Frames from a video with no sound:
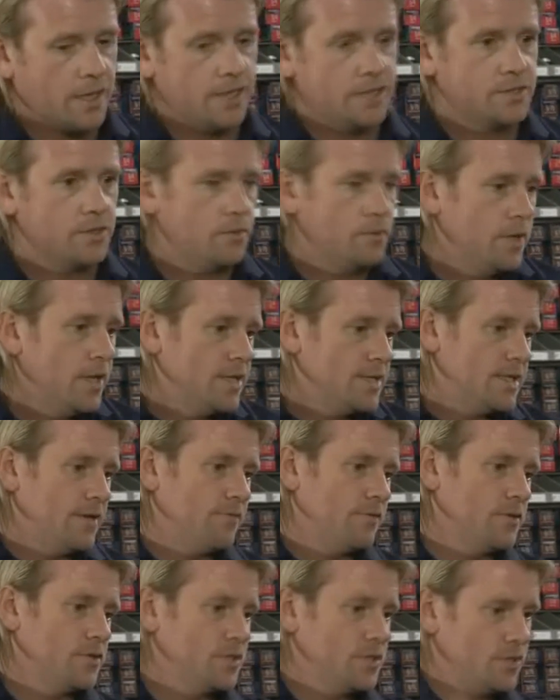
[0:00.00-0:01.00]
OK, so
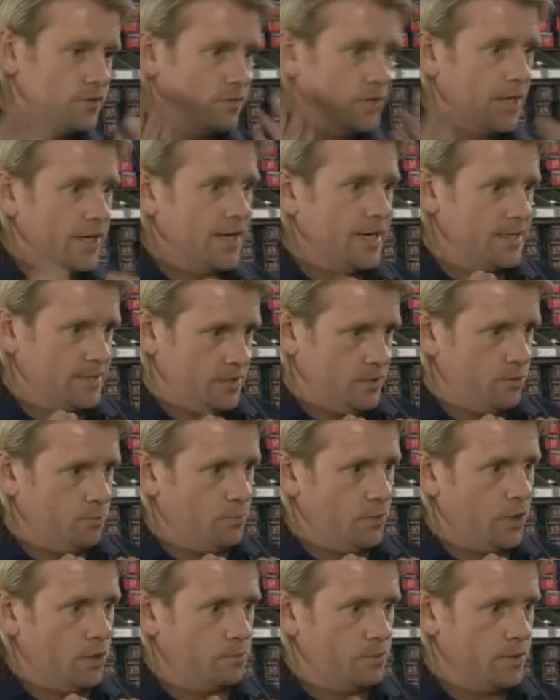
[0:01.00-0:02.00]
say, for instance, you've got a nice
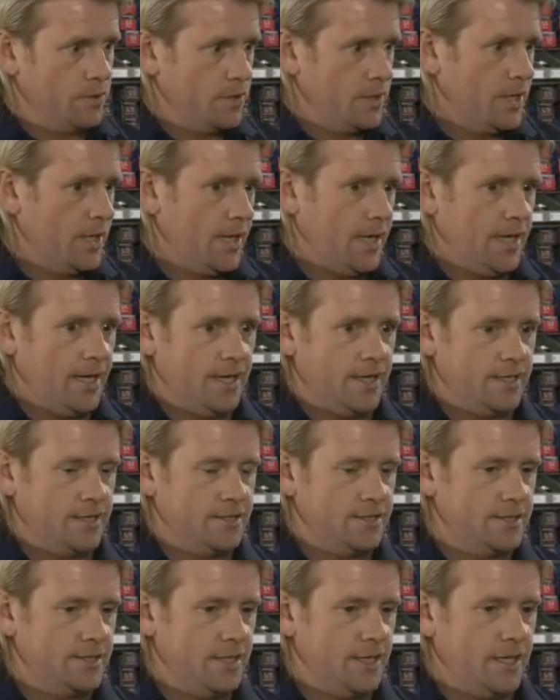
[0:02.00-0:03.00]
little bob
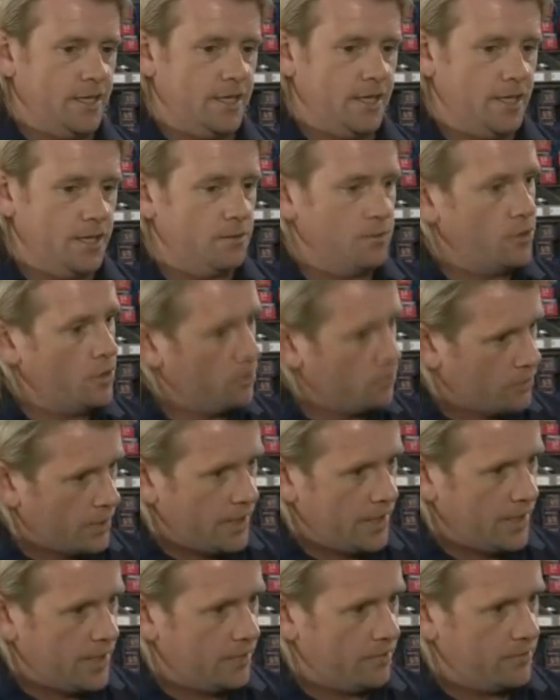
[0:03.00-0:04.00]
and no
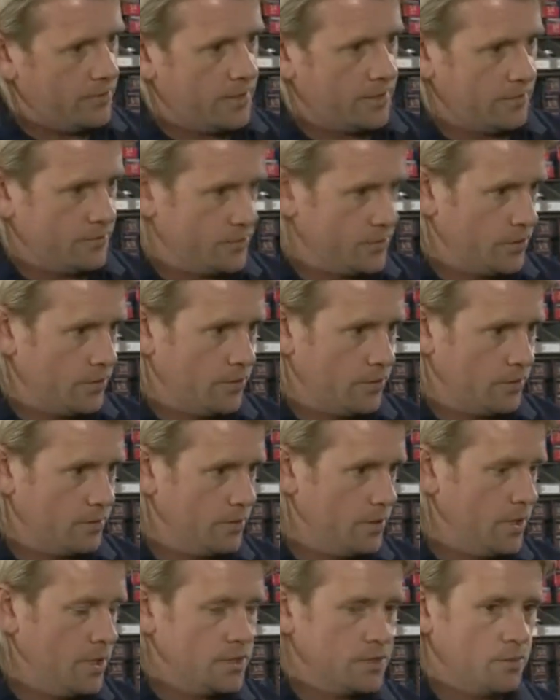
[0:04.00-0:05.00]
grey hair in there at
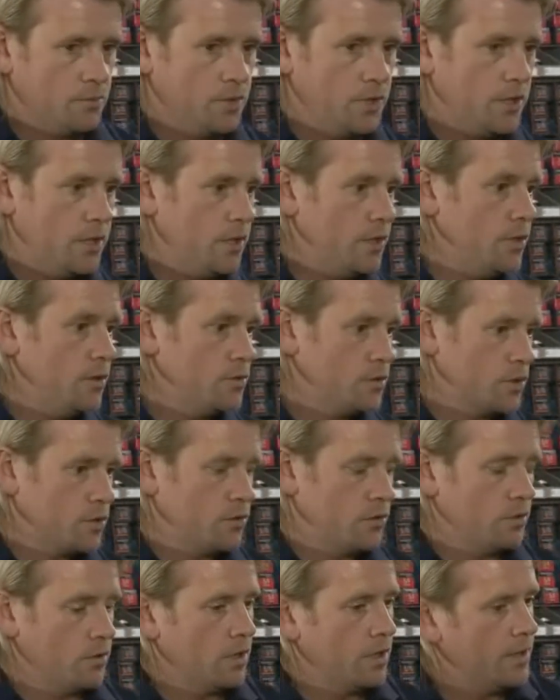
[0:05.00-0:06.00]
all. So we can use a
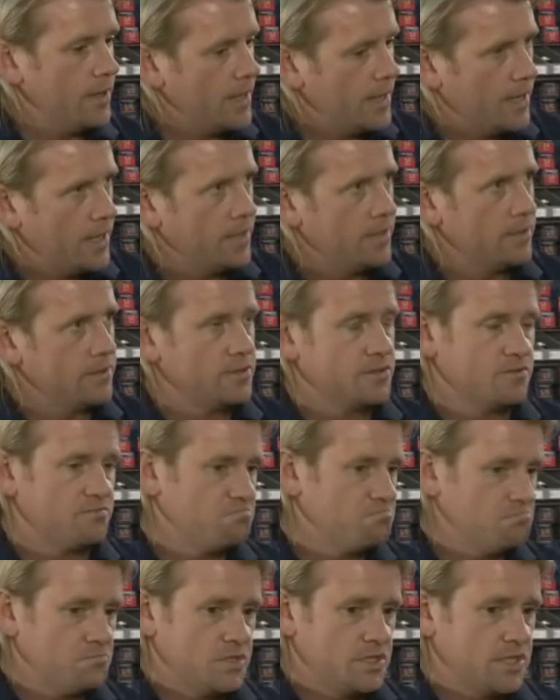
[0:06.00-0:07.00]
colour there that's
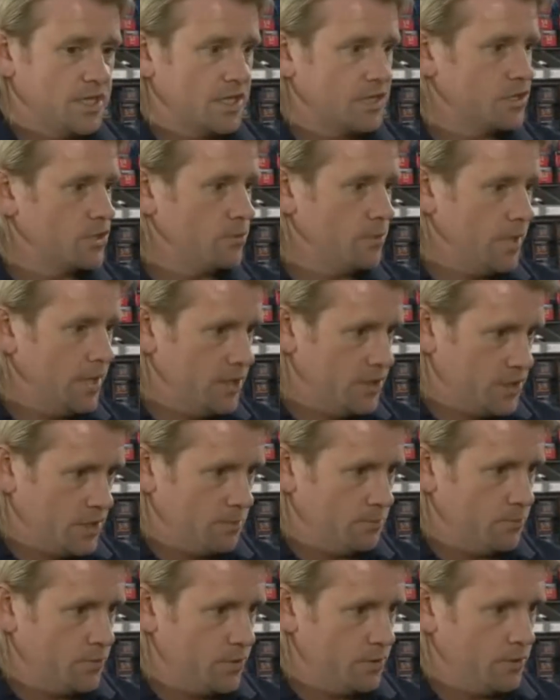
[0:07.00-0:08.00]
6 to 8
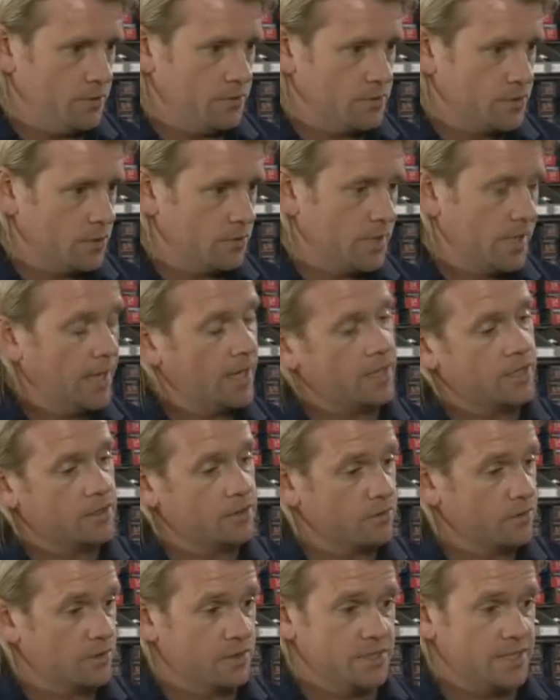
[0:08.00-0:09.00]
shampoos, OK? It
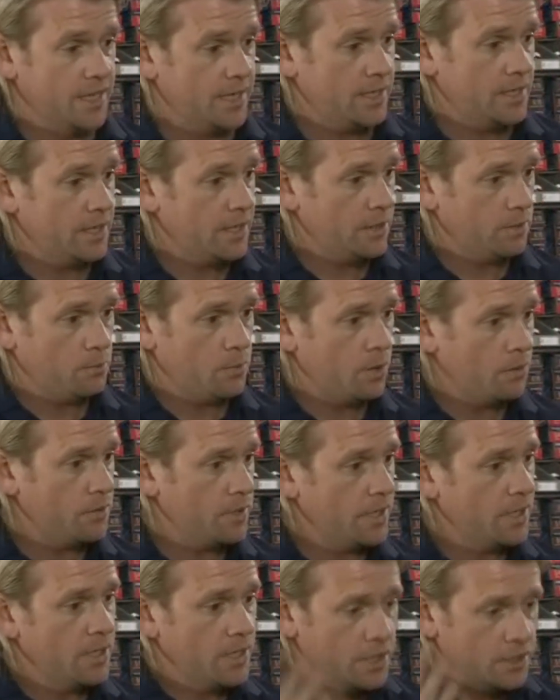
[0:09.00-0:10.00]
doesn't contain any
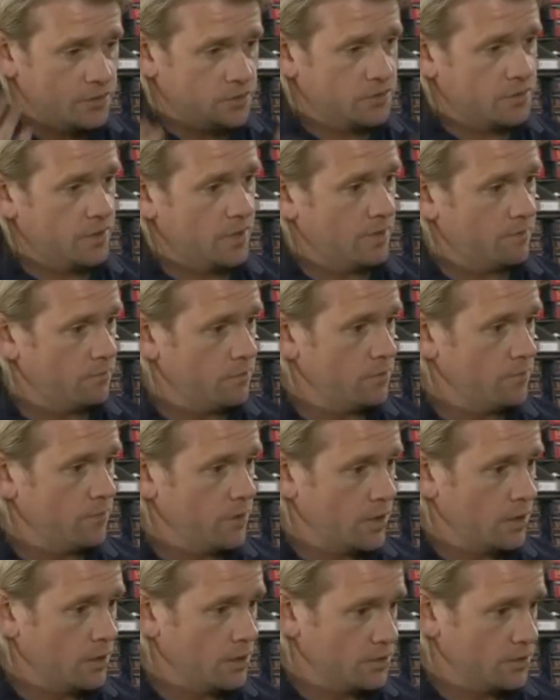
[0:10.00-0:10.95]
ammonia, just going to give lovely